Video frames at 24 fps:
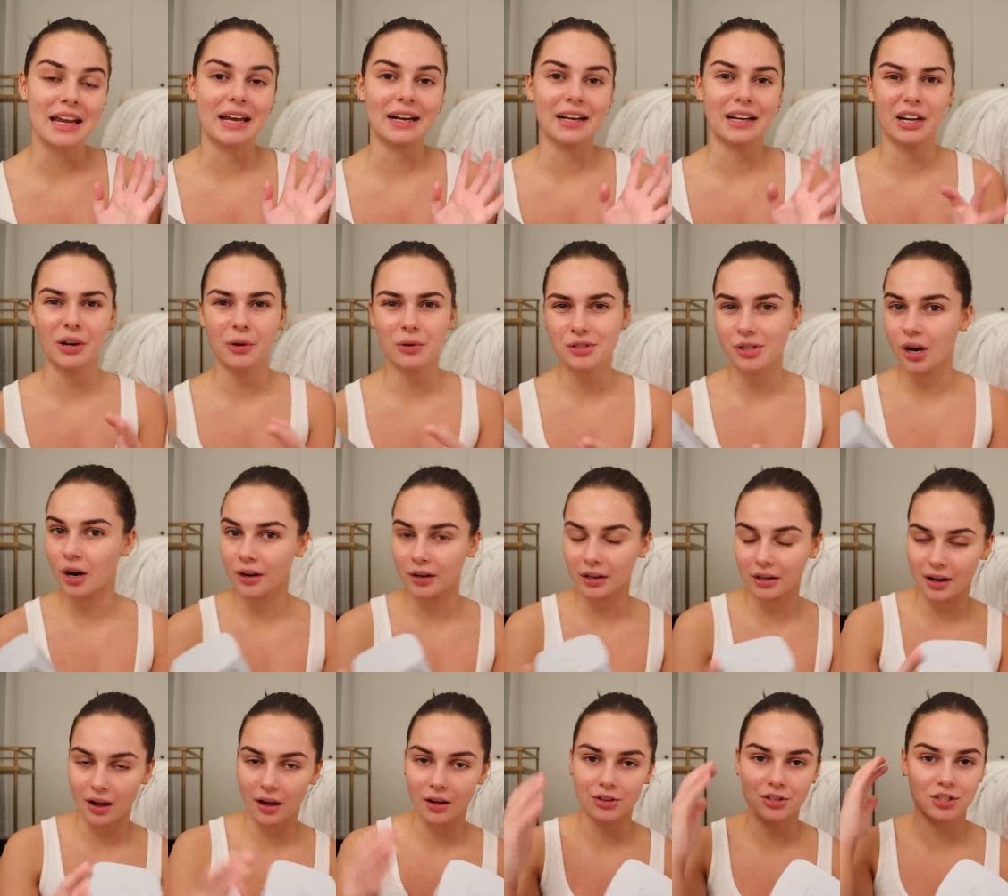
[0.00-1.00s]
And I know it's hard
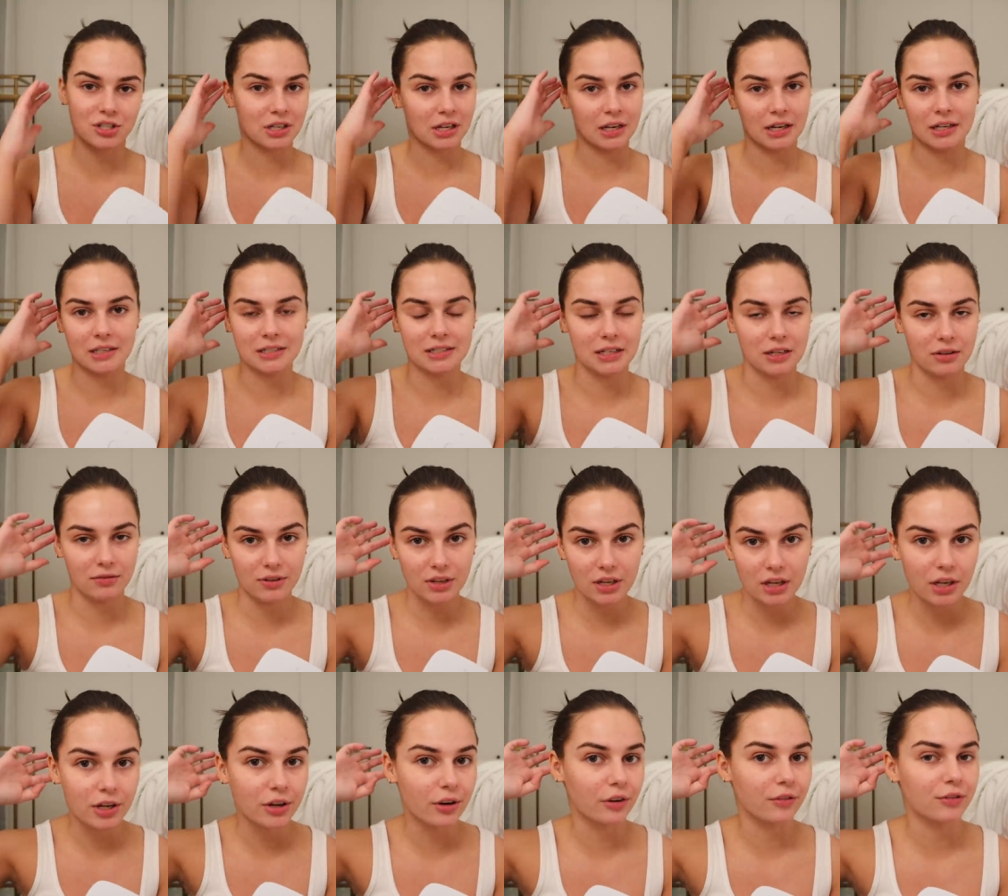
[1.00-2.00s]
in college to get a
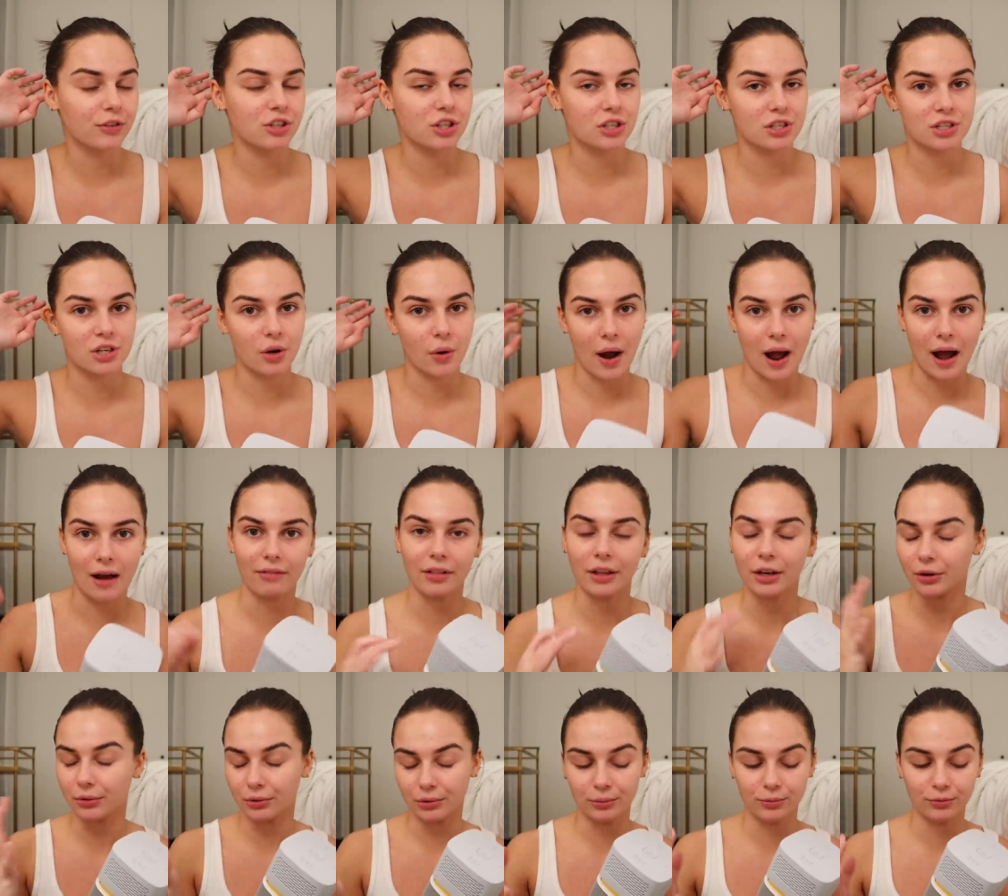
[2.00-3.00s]
TV, or if you just don't have
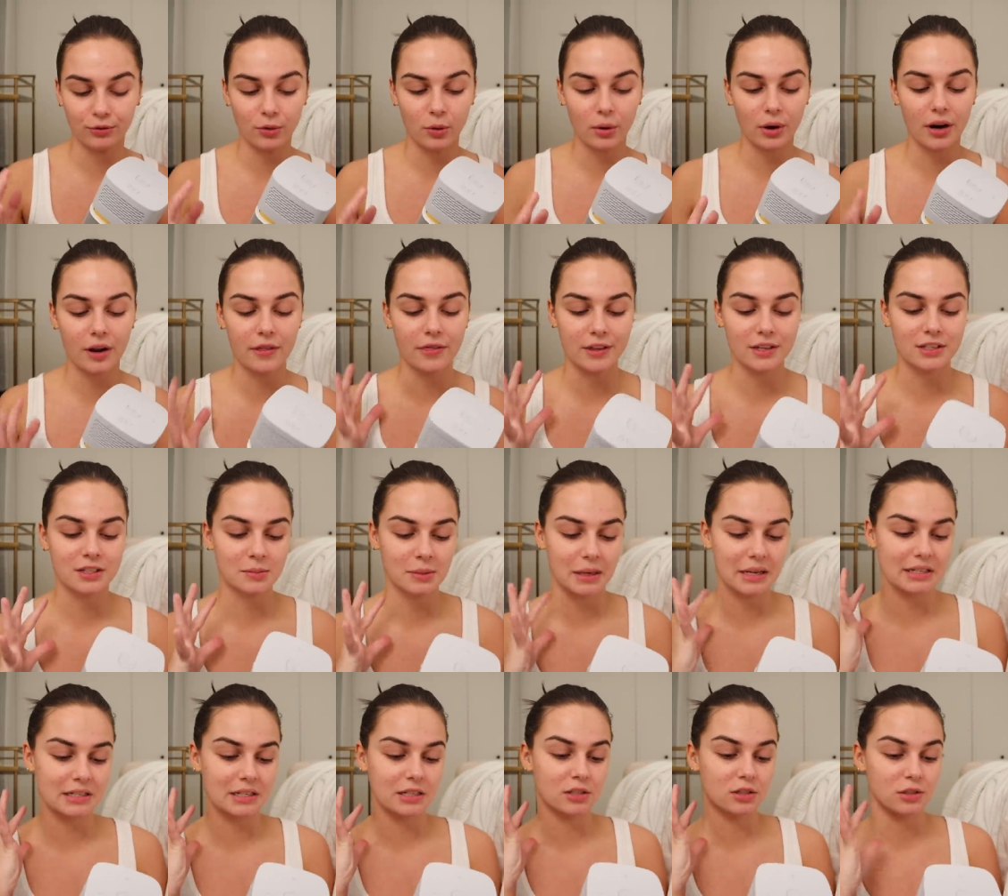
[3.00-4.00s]
like room for it, this
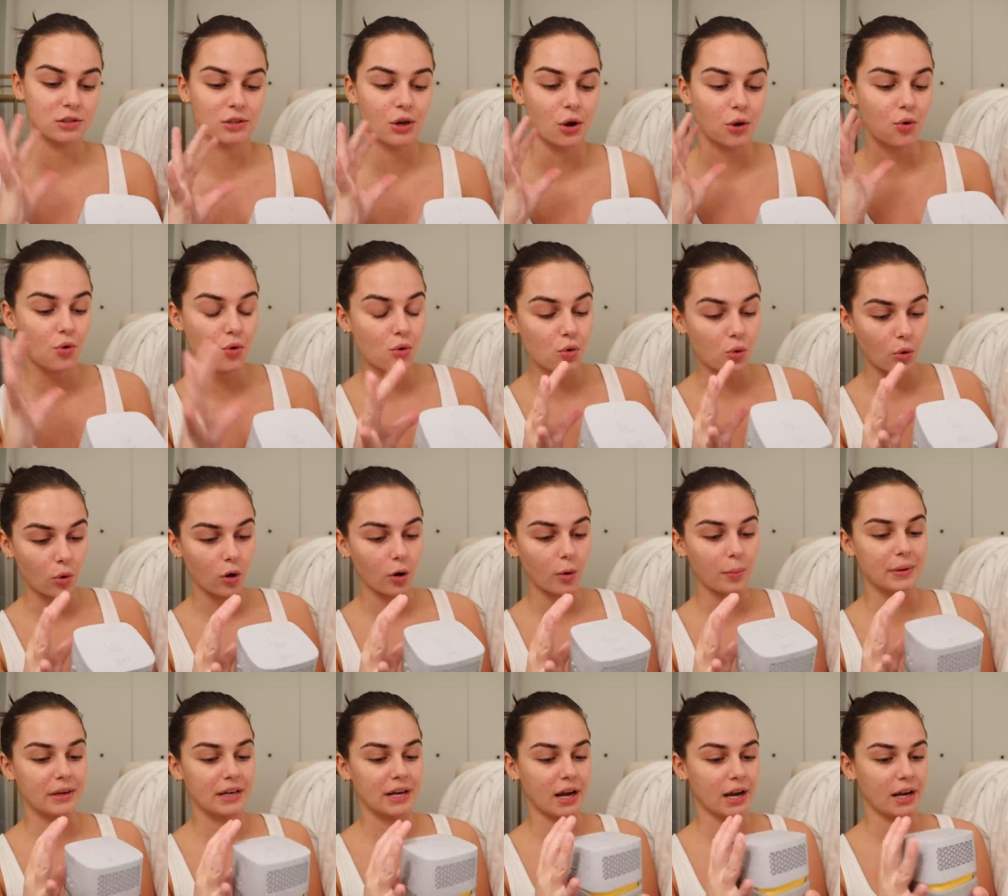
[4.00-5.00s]
makes it so
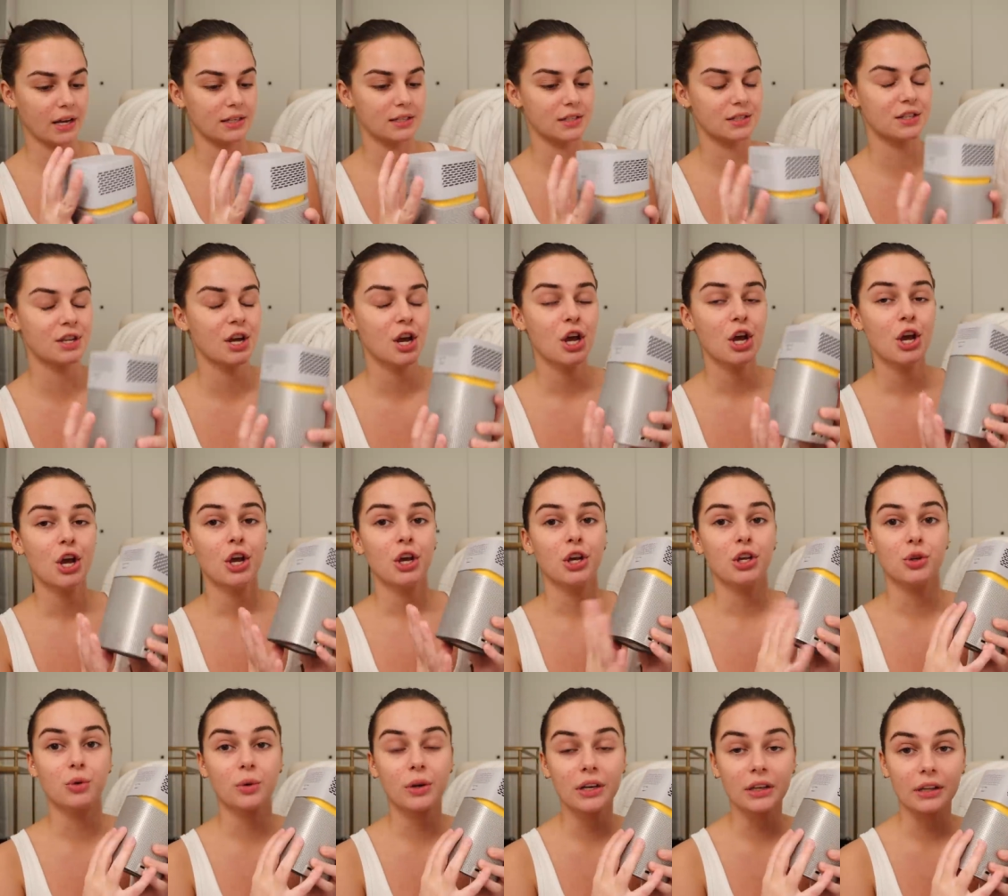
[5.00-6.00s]
cool because
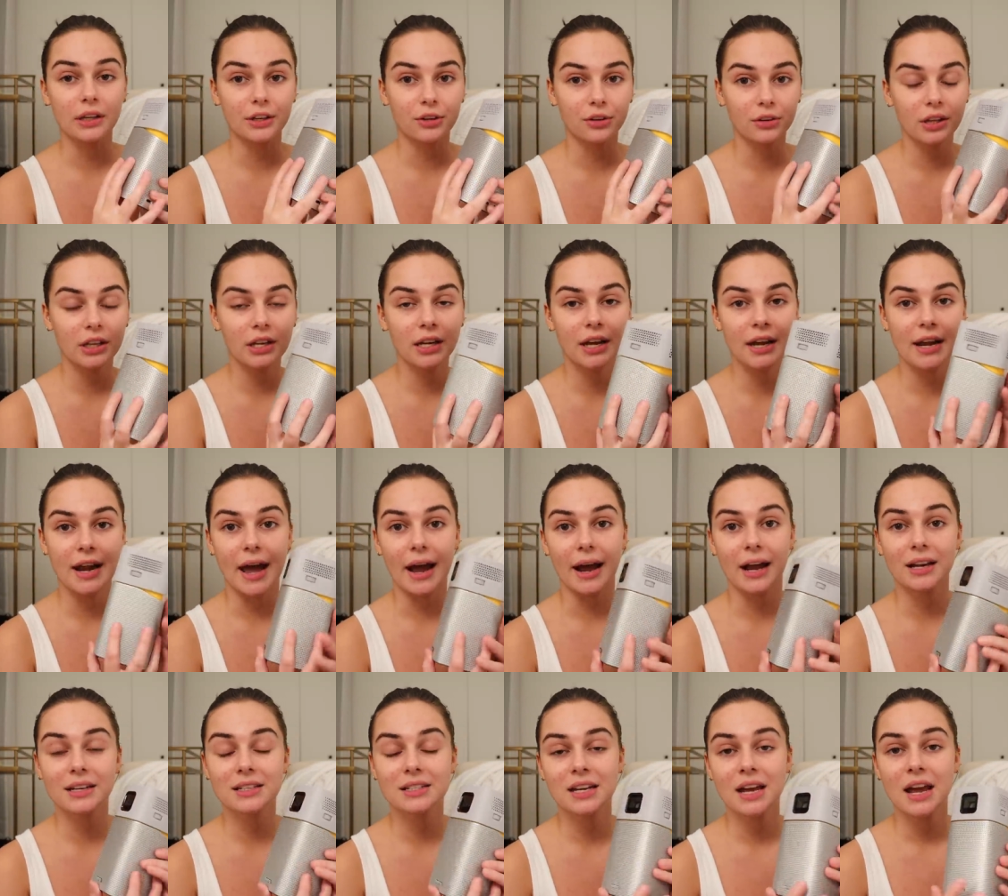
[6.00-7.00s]
you can literally
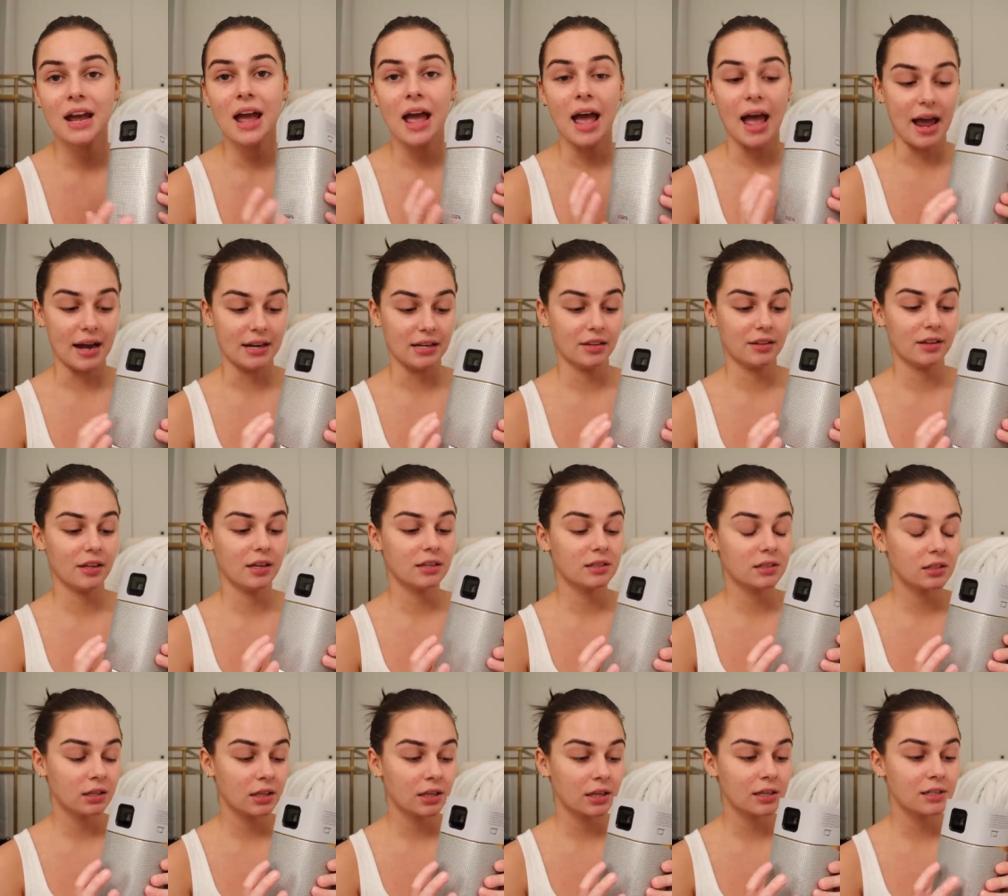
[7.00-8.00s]
connect anything
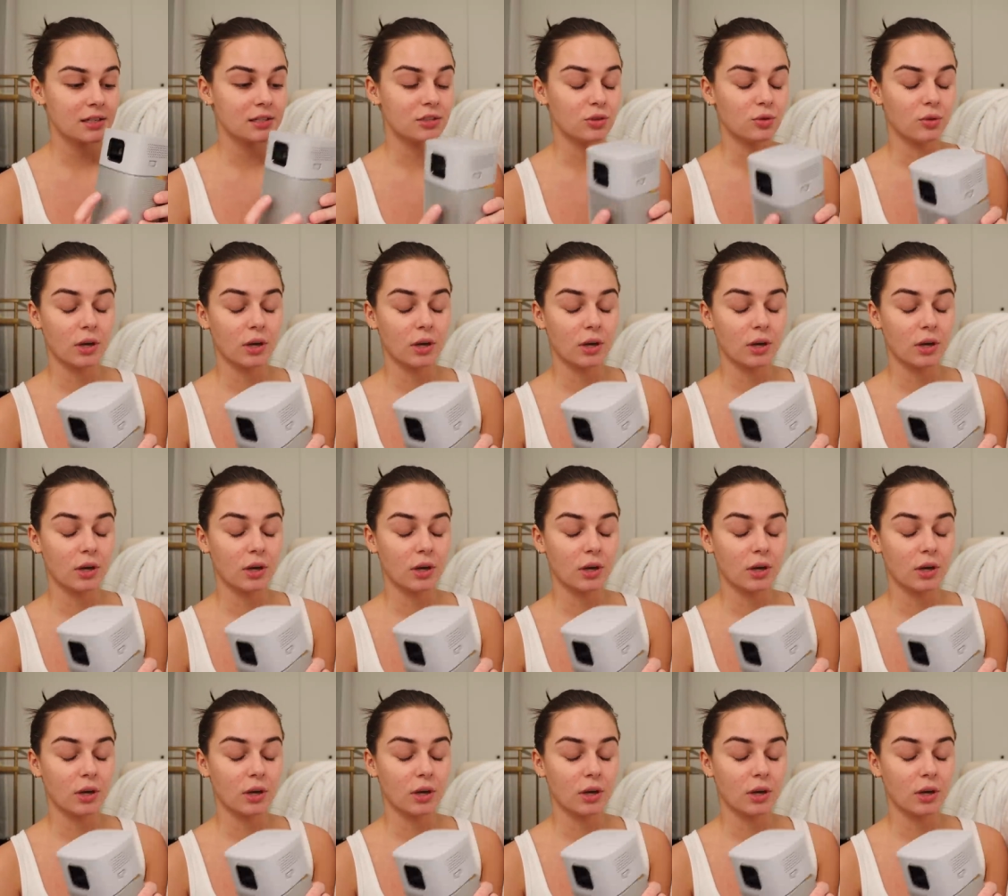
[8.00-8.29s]
to this.